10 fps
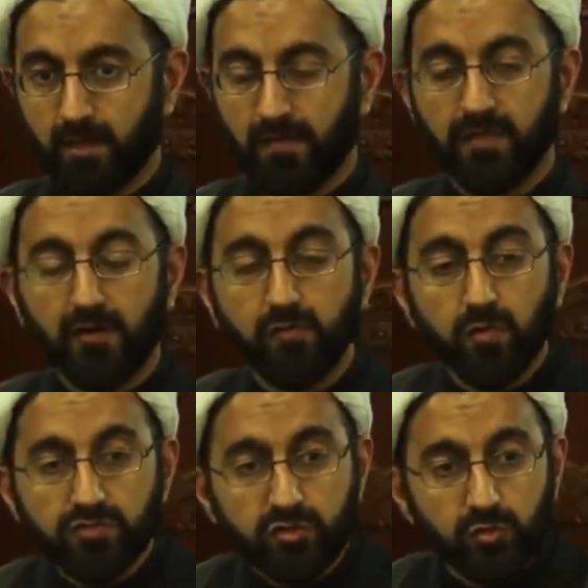And there are
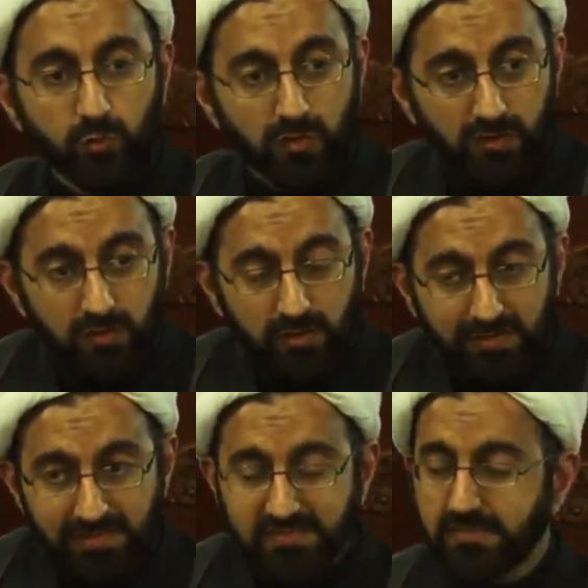those who will
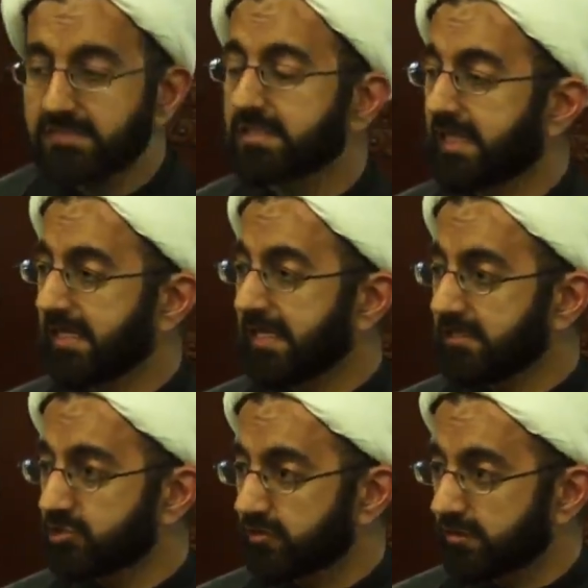listen to that
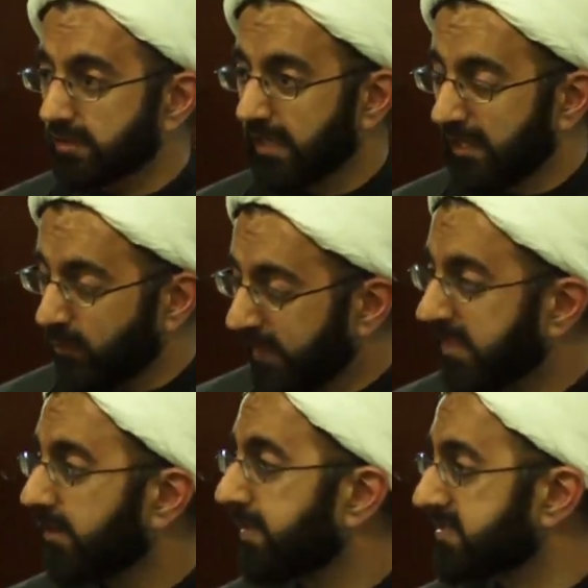angel and
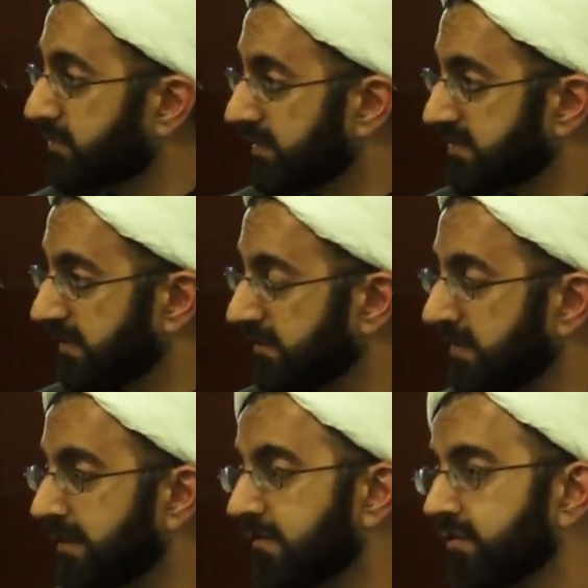wake up as a result,
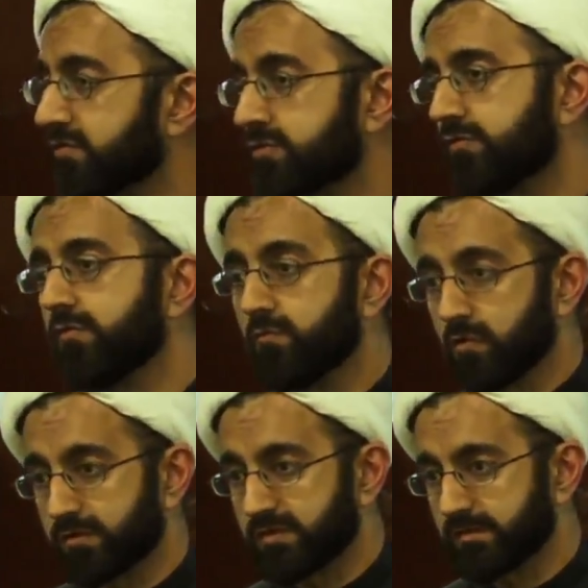and there are those who
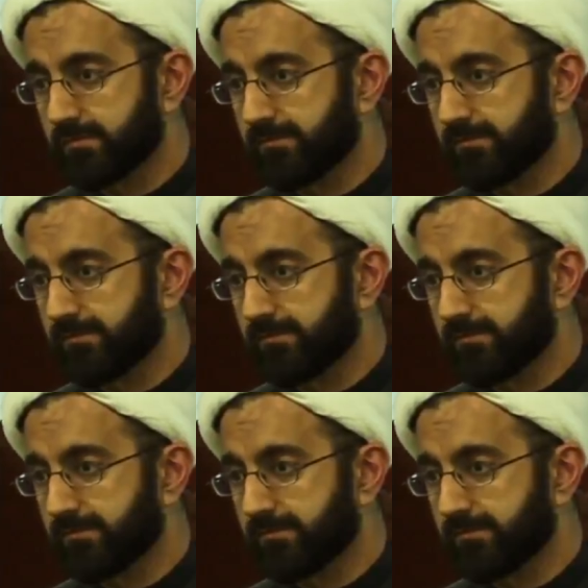won't.